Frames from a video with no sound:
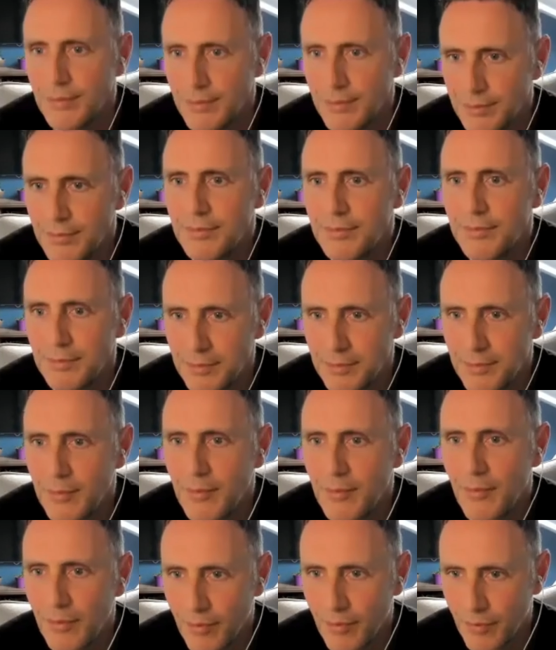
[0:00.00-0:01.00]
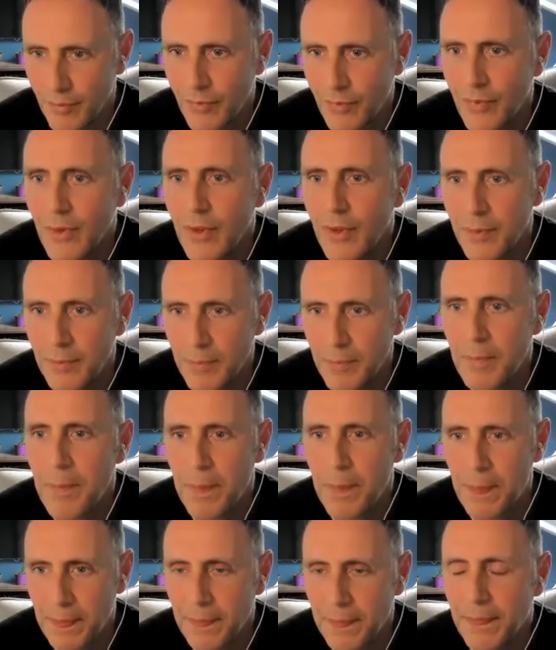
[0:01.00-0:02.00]
anymore use the spirituality
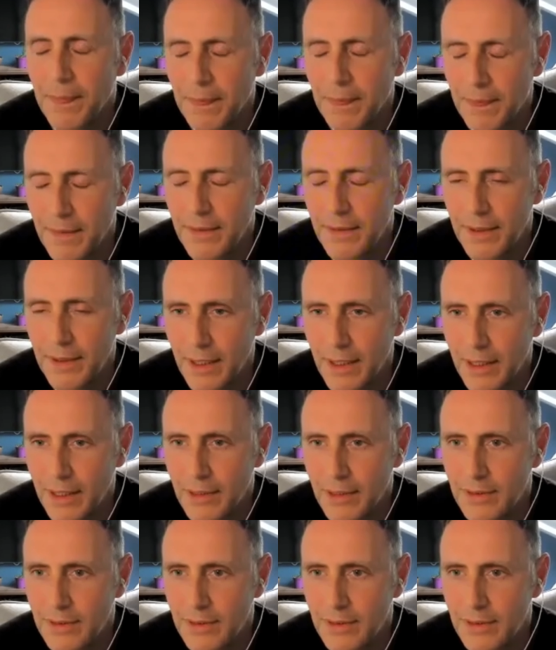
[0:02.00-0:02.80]
to go